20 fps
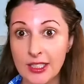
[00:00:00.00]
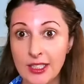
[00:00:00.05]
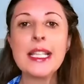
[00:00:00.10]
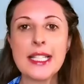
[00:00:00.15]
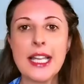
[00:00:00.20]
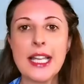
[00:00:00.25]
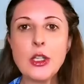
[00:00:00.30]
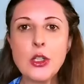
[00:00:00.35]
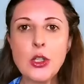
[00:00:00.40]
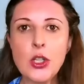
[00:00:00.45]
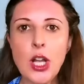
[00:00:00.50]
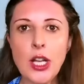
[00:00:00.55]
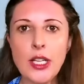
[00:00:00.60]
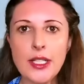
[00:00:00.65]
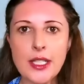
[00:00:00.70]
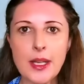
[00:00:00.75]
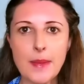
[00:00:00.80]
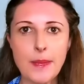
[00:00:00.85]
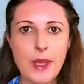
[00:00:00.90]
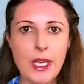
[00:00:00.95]
centered on
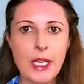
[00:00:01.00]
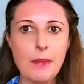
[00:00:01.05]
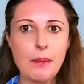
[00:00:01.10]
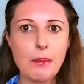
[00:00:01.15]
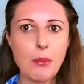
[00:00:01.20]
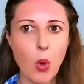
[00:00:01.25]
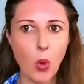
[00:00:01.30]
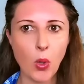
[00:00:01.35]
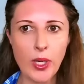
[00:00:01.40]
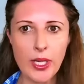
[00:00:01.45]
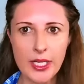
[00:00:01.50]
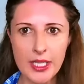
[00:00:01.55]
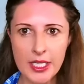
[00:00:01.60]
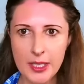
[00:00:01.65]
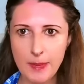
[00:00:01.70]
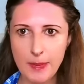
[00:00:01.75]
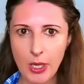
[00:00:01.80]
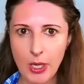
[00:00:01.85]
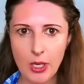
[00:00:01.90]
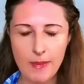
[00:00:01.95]
something more
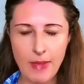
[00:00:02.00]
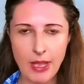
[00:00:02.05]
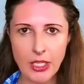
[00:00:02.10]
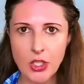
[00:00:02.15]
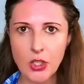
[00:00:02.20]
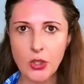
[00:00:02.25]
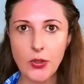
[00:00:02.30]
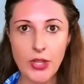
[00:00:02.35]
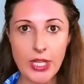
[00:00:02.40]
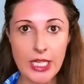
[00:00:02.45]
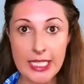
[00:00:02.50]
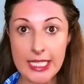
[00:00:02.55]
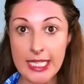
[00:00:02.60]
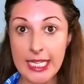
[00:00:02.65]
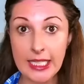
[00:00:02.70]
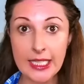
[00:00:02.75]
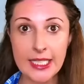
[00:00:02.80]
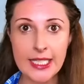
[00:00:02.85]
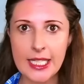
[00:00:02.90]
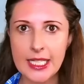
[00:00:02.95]
experimental than
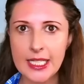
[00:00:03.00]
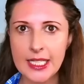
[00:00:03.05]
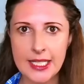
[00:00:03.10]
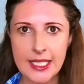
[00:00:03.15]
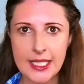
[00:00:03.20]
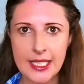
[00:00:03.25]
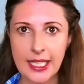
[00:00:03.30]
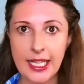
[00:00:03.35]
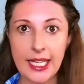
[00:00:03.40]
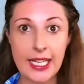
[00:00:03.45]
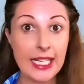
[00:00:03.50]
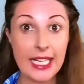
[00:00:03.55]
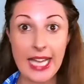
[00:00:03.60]
dancing, singing